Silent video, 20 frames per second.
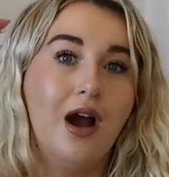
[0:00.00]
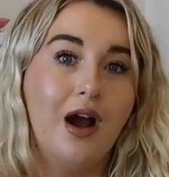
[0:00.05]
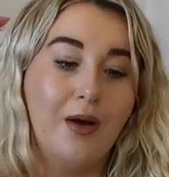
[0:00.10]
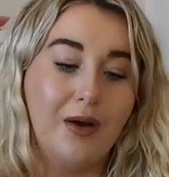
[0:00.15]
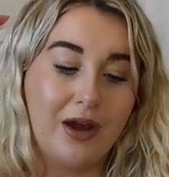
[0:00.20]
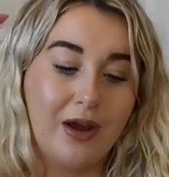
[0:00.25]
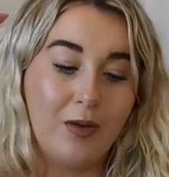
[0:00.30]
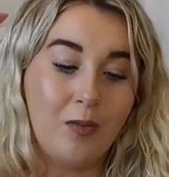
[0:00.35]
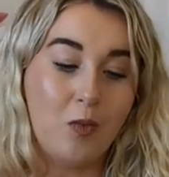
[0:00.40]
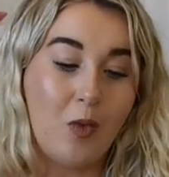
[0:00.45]

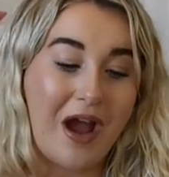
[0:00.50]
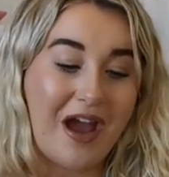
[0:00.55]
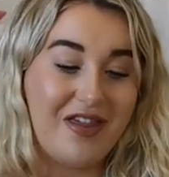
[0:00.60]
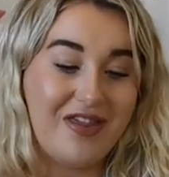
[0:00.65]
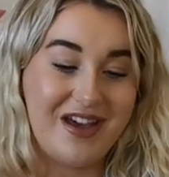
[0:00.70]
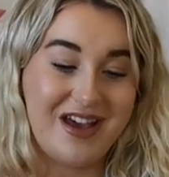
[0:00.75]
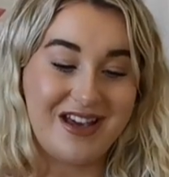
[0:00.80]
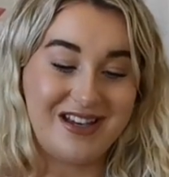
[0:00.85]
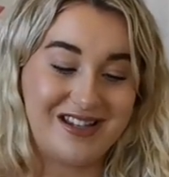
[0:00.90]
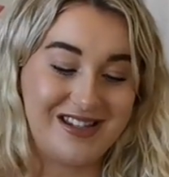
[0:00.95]
we can wet
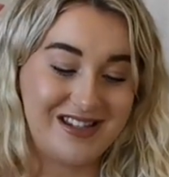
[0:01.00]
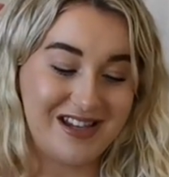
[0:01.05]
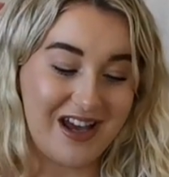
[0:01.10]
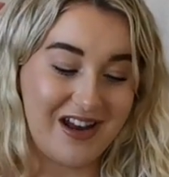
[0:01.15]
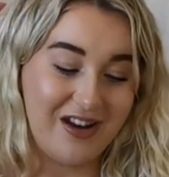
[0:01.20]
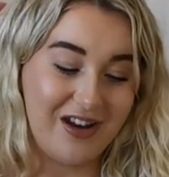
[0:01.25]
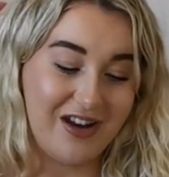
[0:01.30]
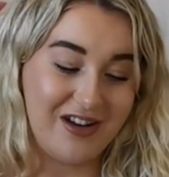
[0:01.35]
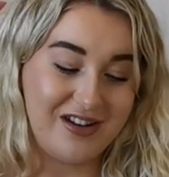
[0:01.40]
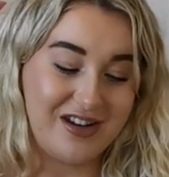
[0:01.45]
this
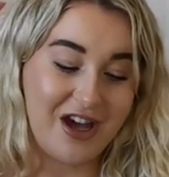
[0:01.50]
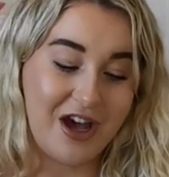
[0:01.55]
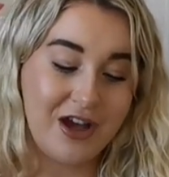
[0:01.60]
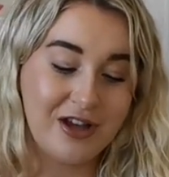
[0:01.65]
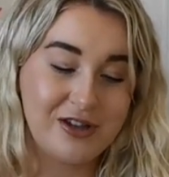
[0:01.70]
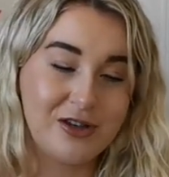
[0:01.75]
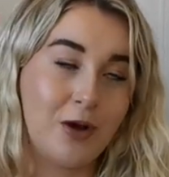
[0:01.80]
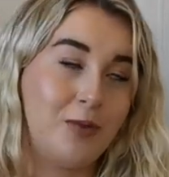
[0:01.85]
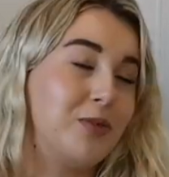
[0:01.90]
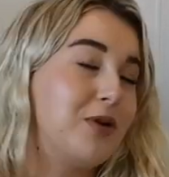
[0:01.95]
and
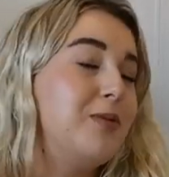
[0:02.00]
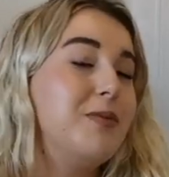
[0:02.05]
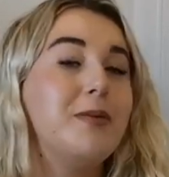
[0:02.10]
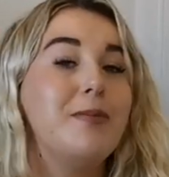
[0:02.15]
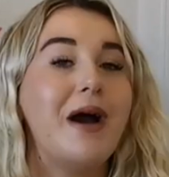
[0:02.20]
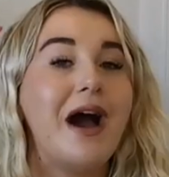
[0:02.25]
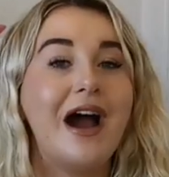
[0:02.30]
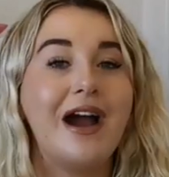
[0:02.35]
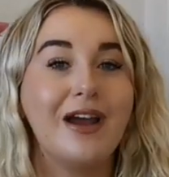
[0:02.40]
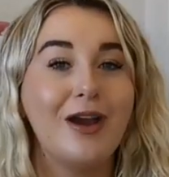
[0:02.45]
Tom can be
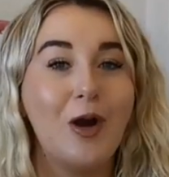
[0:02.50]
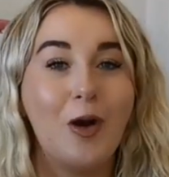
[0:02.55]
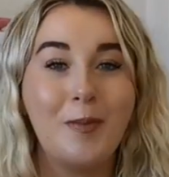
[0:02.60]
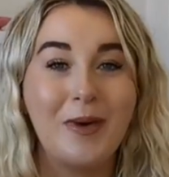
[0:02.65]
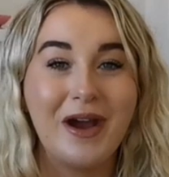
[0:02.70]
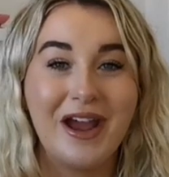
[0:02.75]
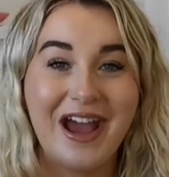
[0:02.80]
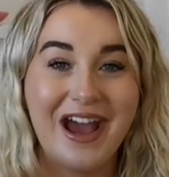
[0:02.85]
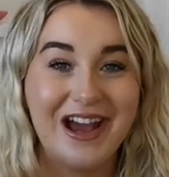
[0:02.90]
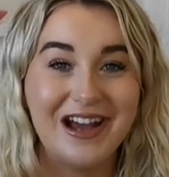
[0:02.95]
patting it on
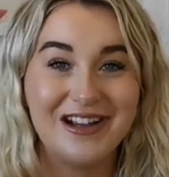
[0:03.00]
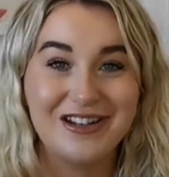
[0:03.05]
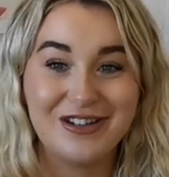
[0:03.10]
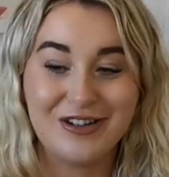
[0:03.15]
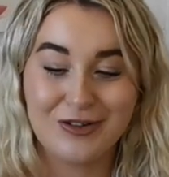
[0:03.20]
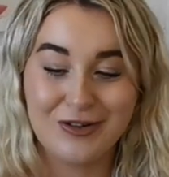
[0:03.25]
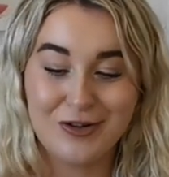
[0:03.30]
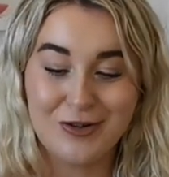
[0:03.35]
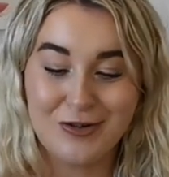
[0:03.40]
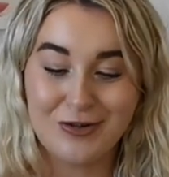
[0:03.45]
my head
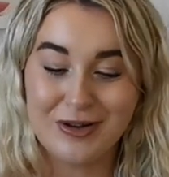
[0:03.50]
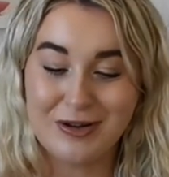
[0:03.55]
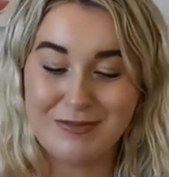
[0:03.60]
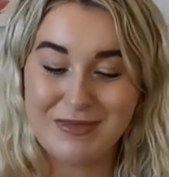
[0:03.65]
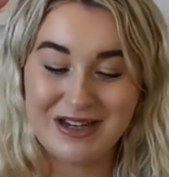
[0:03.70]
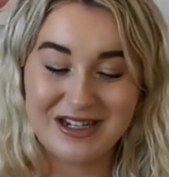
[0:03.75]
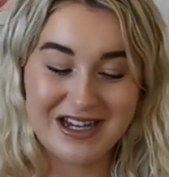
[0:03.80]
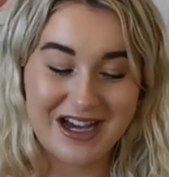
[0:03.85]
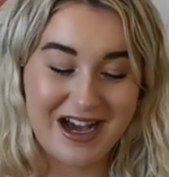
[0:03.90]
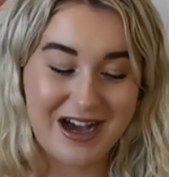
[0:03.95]
and cooling
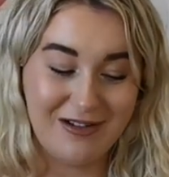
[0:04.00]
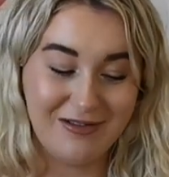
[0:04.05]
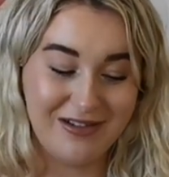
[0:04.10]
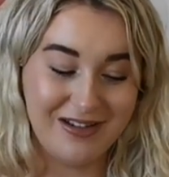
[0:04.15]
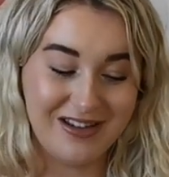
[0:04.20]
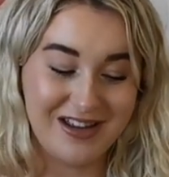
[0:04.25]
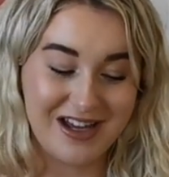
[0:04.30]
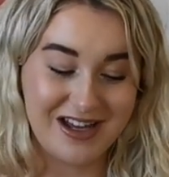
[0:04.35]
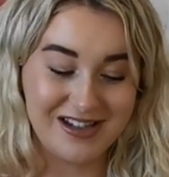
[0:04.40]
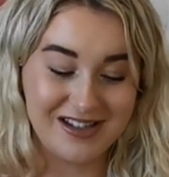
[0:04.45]
me down
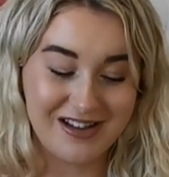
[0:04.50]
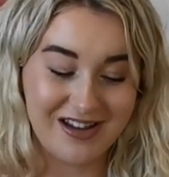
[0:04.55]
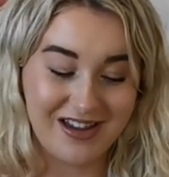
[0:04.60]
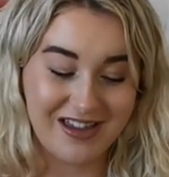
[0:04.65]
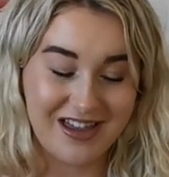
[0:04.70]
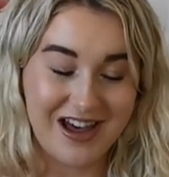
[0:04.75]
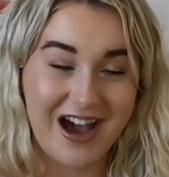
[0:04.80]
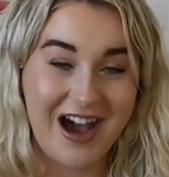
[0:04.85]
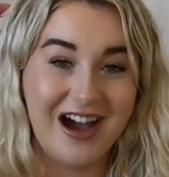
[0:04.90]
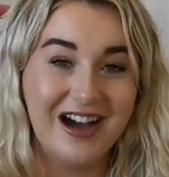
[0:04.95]
and things like
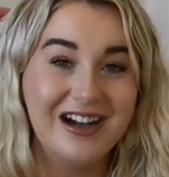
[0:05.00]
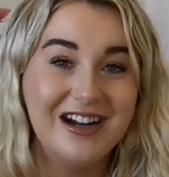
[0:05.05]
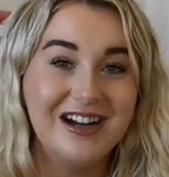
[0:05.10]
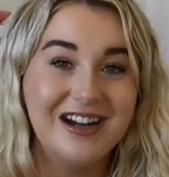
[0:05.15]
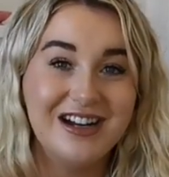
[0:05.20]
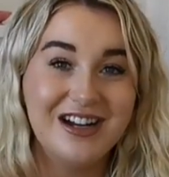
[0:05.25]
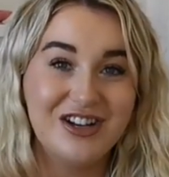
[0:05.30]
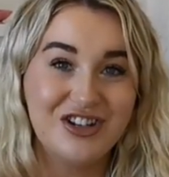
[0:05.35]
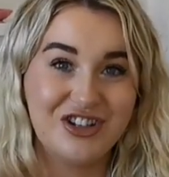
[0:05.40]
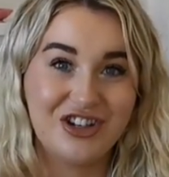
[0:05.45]
that
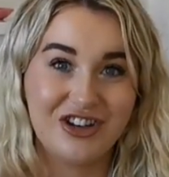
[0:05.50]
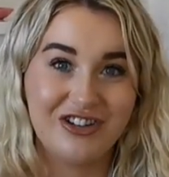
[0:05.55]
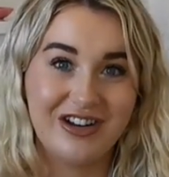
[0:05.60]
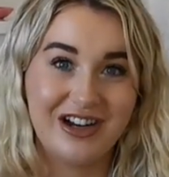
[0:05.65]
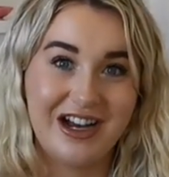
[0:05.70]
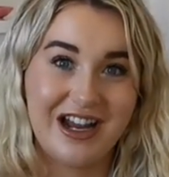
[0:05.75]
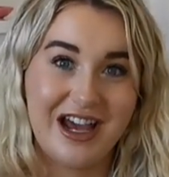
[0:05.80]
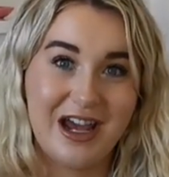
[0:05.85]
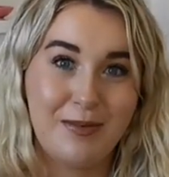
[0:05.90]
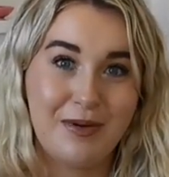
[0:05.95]

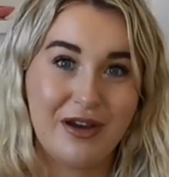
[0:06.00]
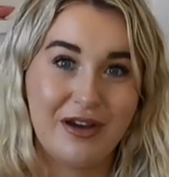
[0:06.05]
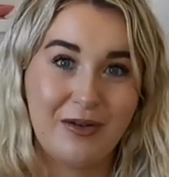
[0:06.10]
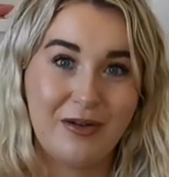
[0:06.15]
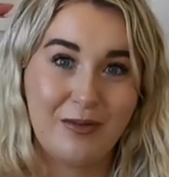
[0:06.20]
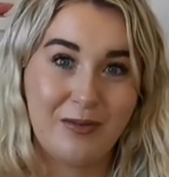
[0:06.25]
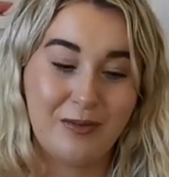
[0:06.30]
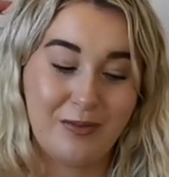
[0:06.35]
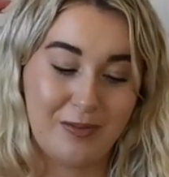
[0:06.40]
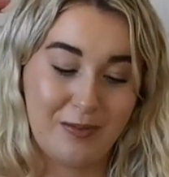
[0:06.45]
during
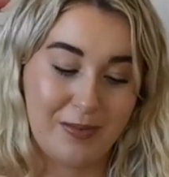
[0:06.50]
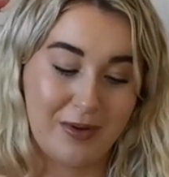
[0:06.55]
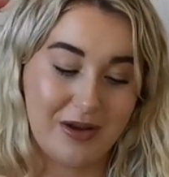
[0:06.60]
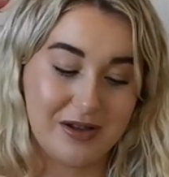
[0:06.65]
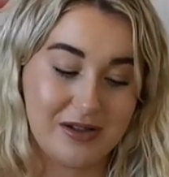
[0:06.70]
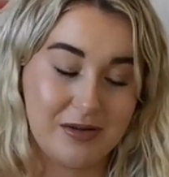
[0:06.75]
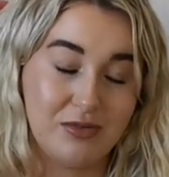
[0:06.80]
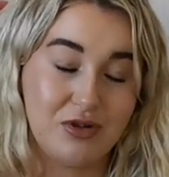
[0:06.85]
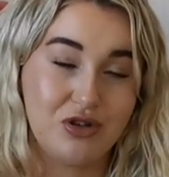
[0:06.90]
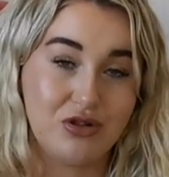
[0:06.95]
labour,
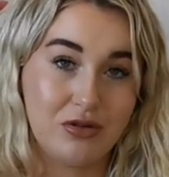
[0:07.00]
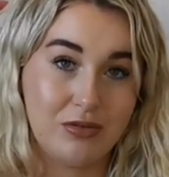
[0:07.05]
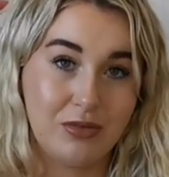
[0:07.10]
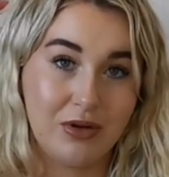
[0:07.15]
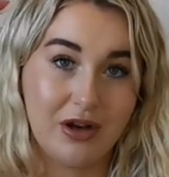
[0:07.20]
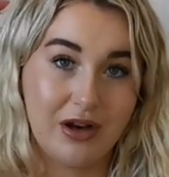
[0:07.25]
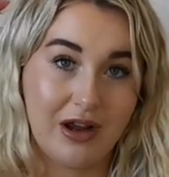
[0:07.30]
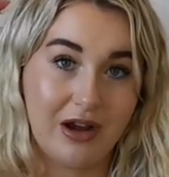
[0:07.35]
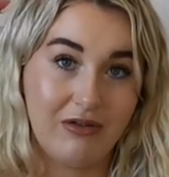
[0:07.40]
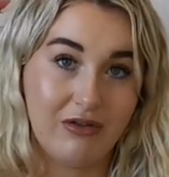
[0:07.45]
because I'm sure I'm
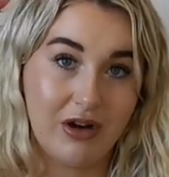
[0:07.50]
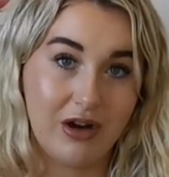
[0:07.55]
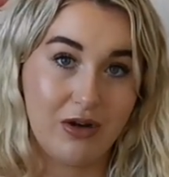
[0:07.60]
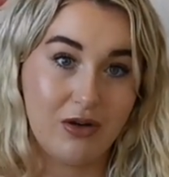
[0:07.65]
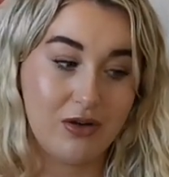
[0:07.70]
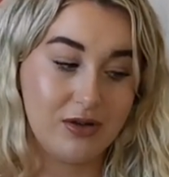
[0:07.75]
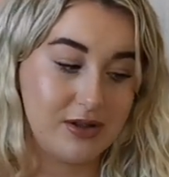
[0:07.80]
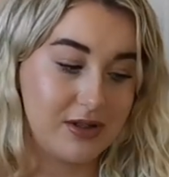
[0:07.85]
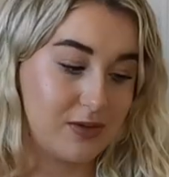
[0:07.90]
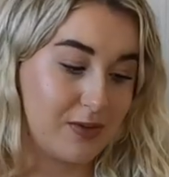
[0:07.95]
going to get really
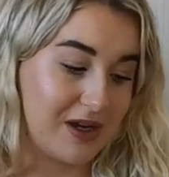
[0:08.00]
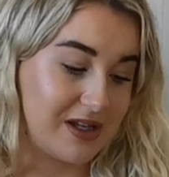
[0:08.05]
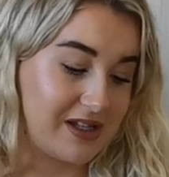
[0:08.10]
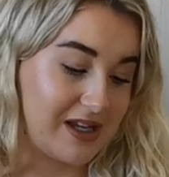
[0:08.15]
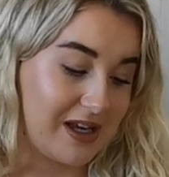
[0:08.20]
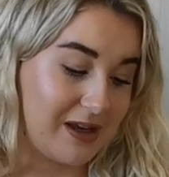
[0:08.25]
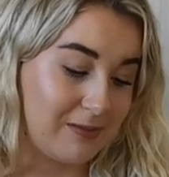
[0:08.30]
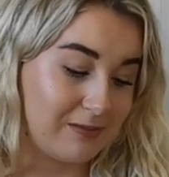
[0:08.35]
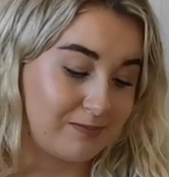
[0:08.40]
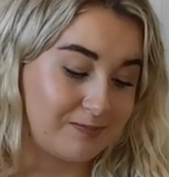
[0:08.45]
hot and
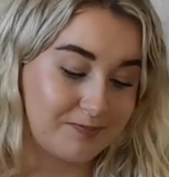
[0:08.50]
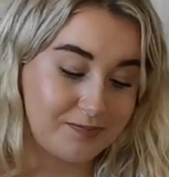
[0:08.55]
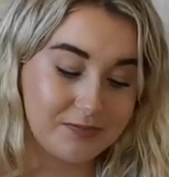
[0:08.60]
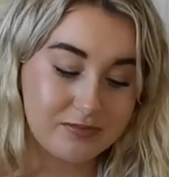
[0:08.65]
sweaty.